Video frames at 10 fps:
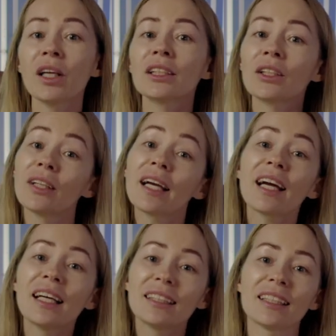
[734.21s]
So like
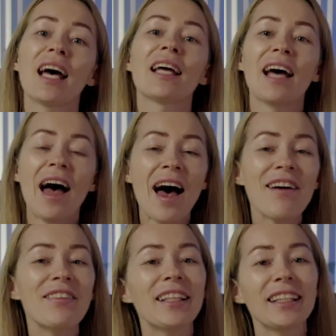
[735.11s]
I said,
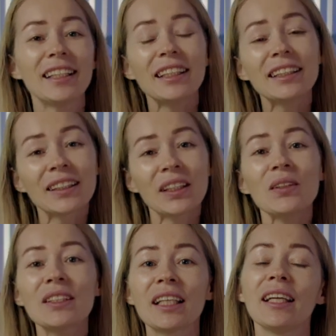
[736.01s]
everything is
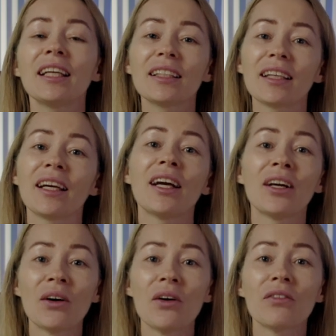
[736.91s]
so taken
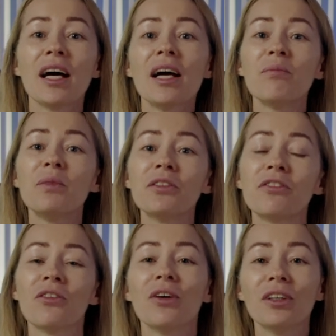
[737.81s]
care of
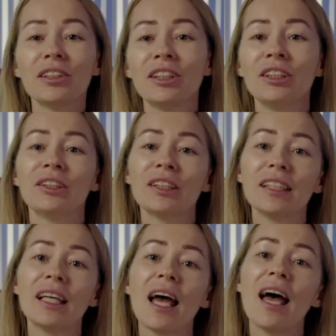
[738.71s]
before,
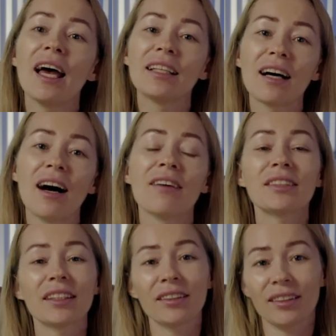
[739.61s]
during, and
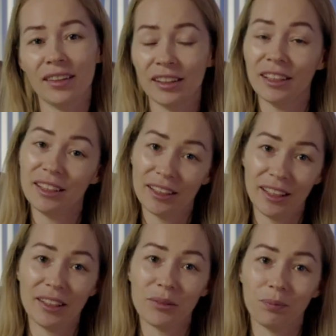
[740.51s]
after the
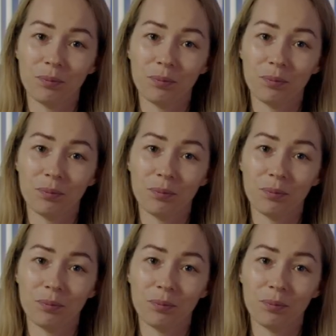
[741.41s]
retreat.